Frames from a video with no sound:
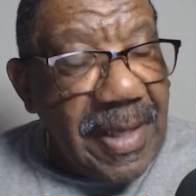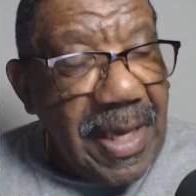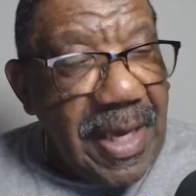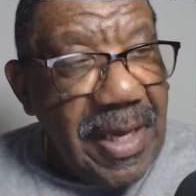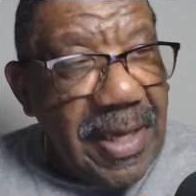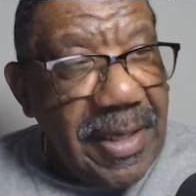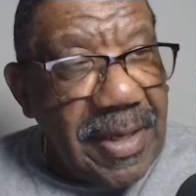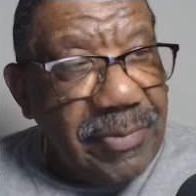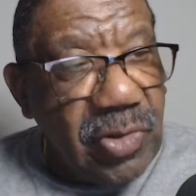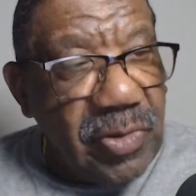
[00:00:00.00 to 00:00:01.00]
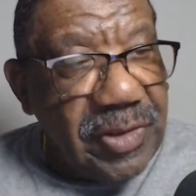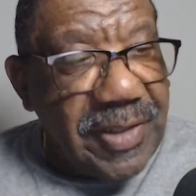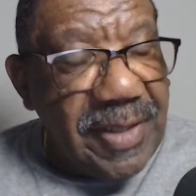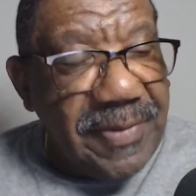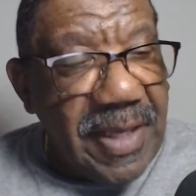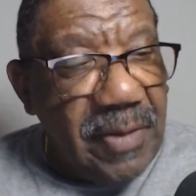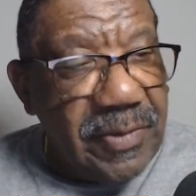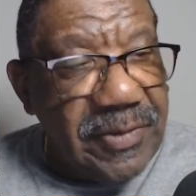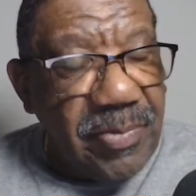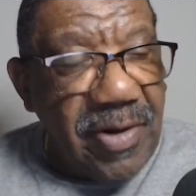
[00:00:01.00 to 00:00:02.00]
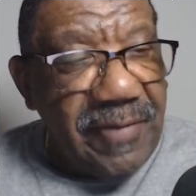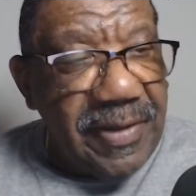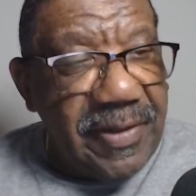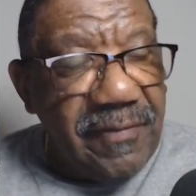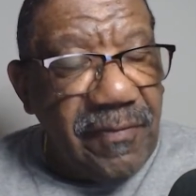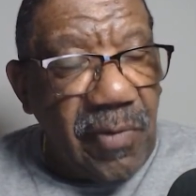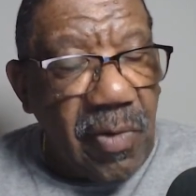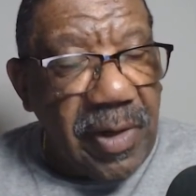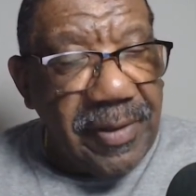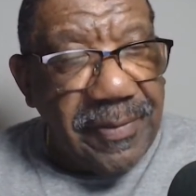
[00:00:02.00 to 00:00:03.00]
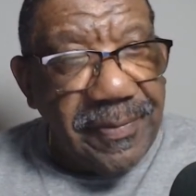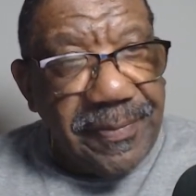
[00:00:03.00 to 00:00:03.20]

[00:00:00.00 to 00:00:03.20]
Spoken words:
And I'm sure the same thing was prevalent in Florida.